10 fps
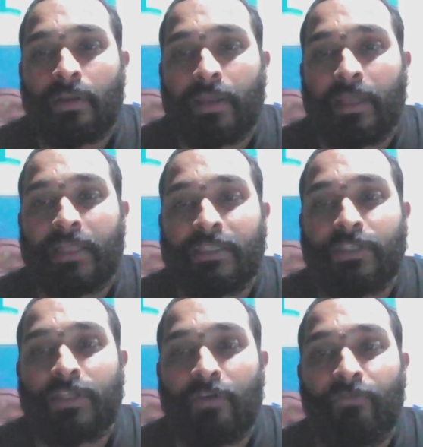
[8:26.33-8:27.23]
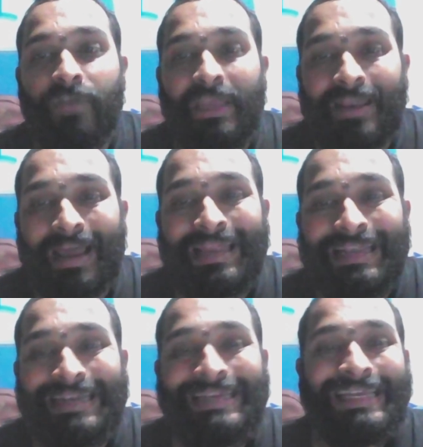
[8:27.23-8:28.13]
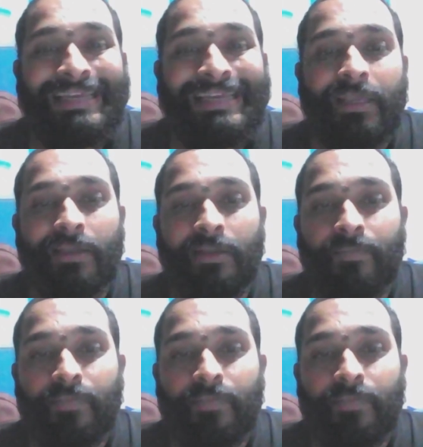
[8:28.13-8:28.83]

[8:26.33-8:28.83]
hence we write degree